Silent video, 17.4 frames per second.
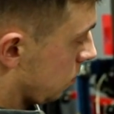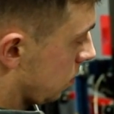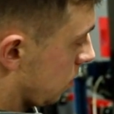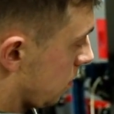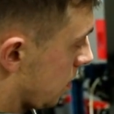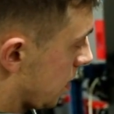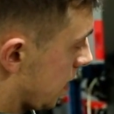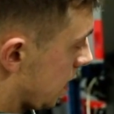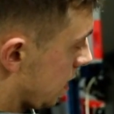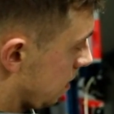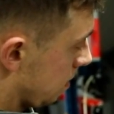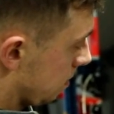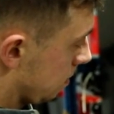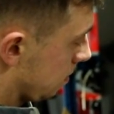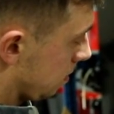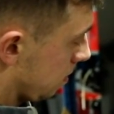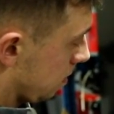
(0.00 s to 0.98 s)
Go ahead and
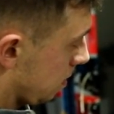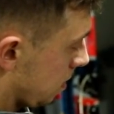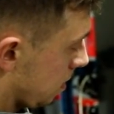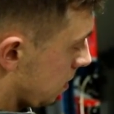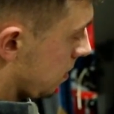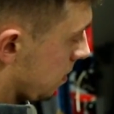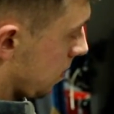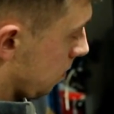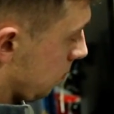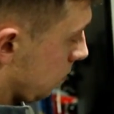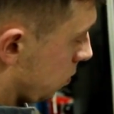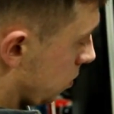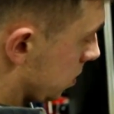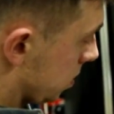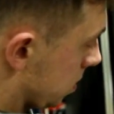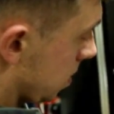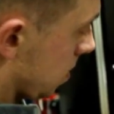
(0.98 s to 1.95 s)

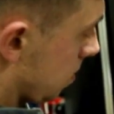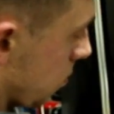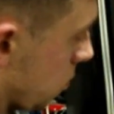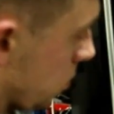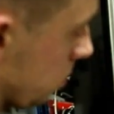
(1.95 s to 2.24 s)
put some